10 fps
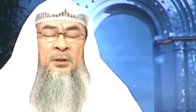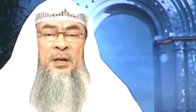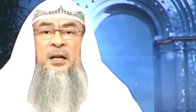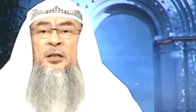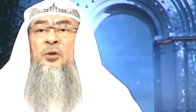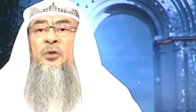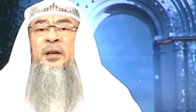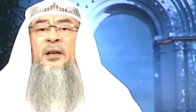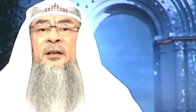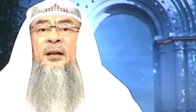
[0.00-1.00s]
and
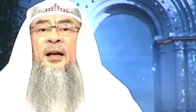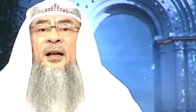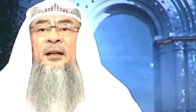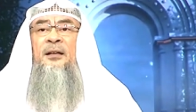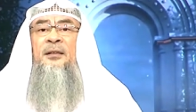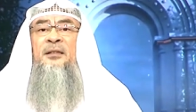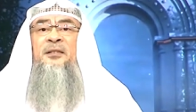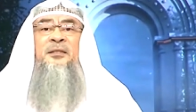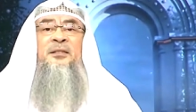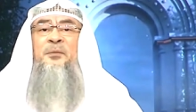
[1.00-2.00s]
looking
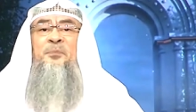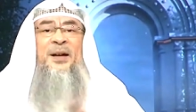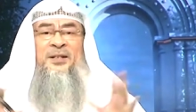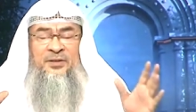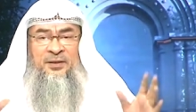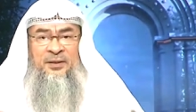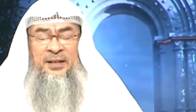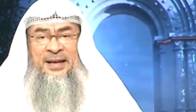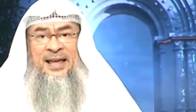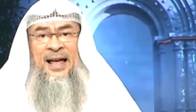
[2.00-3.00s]
the best
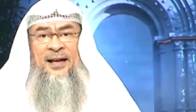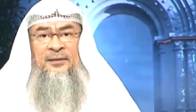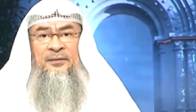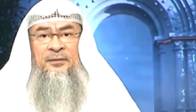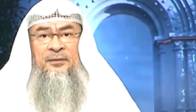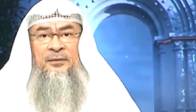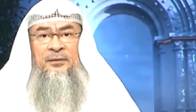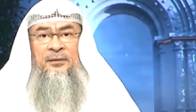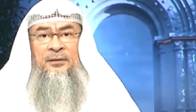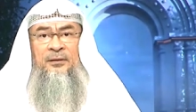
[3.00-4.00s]
they can?
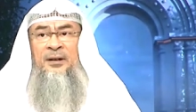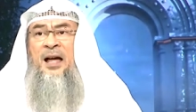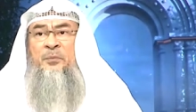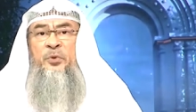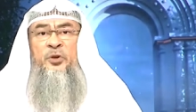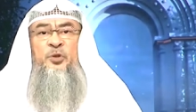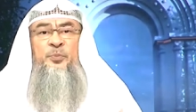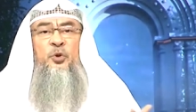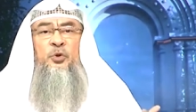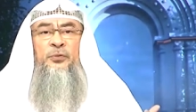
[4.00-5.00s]
Glamorous,
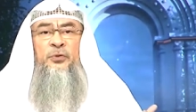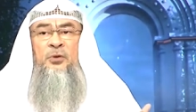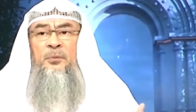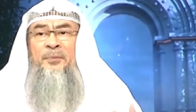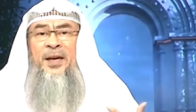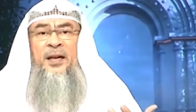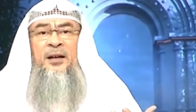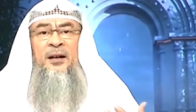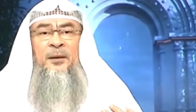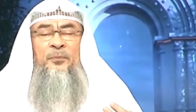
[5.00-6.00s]
beautiful,
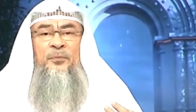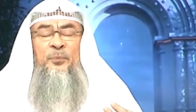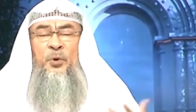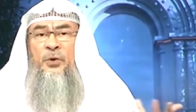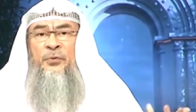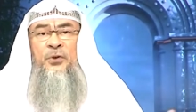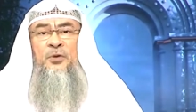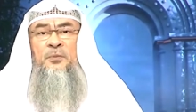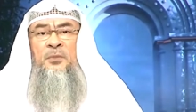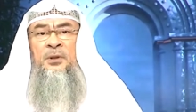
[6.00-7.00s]
makeup,
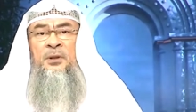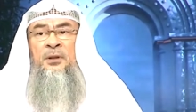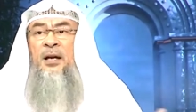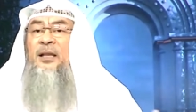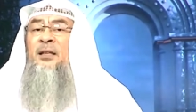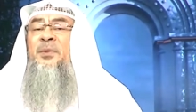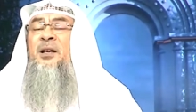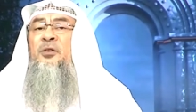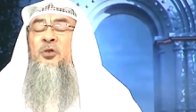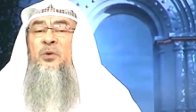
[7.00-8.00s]
perfume, and the men
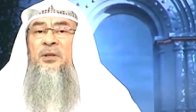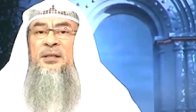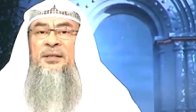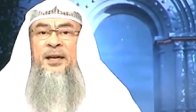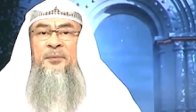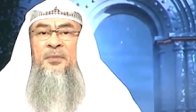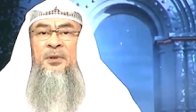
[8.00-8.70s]
are doing the same.